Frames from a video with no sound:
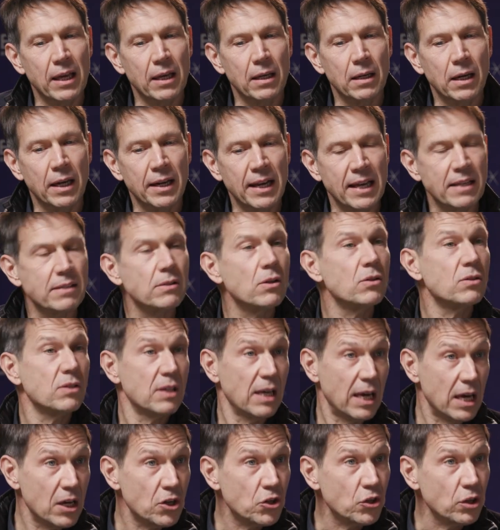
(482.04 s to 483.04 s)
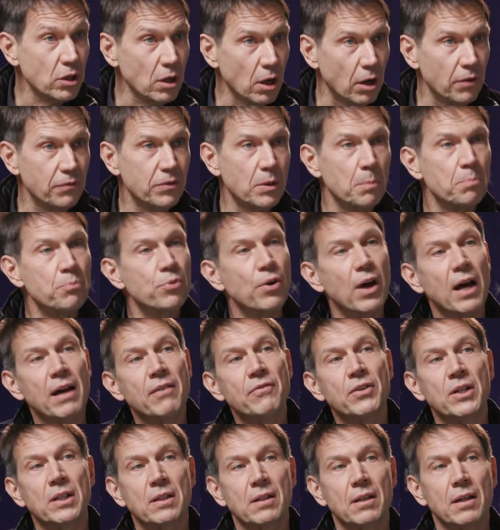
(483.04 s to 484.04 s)
an association of the
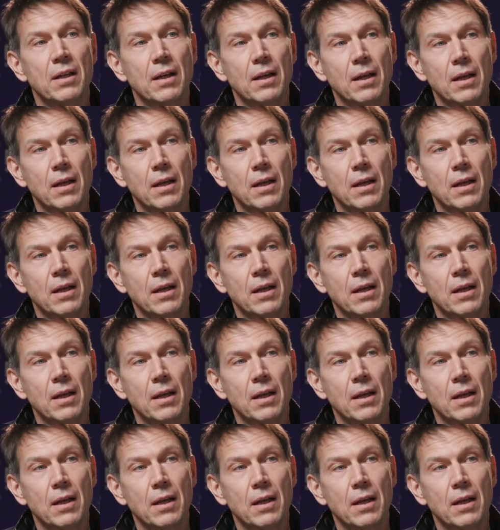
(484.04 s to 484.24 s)
private